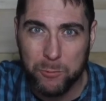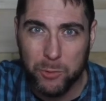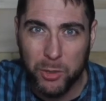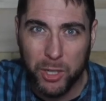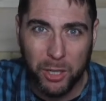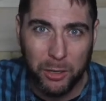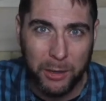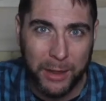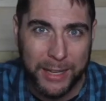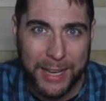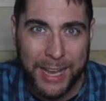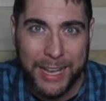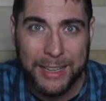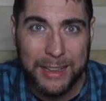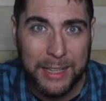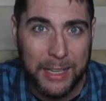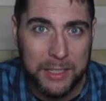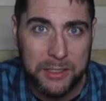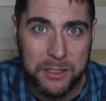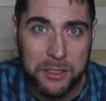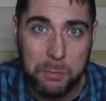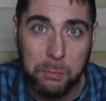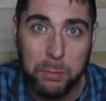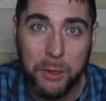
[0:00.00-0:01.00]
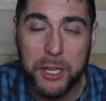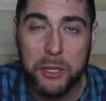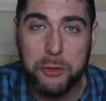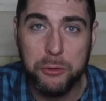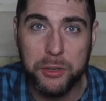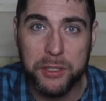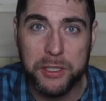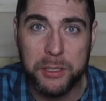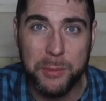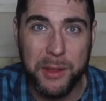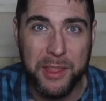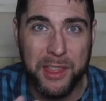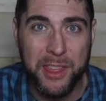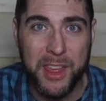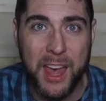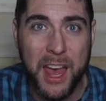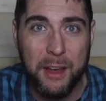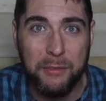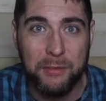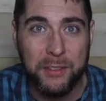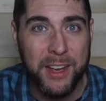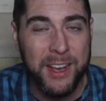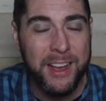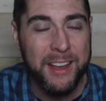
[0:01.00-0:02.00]
You know, like Ed Litton's plagiarism and
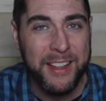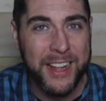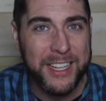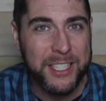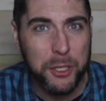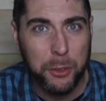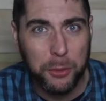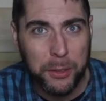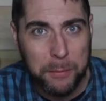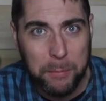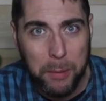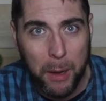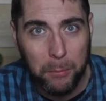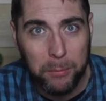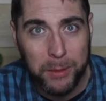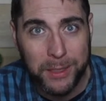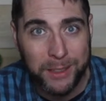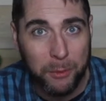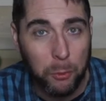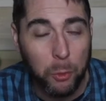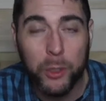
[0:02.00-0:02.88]
theft, that's already public.